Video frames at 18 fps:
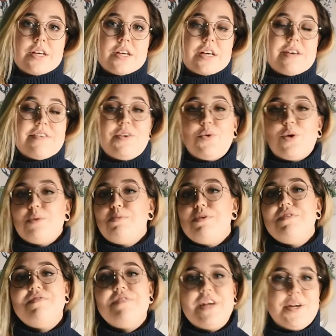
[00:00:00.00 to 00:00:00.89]
If you want
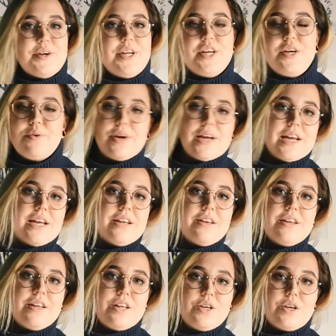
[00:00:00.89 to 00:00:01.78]
to be very
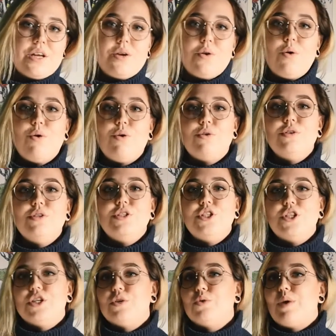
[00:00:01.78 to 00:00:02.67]
green, you can hold
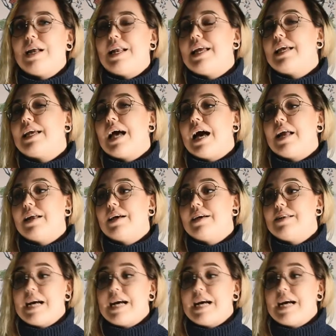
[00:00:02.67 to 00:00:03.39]
your wedding at a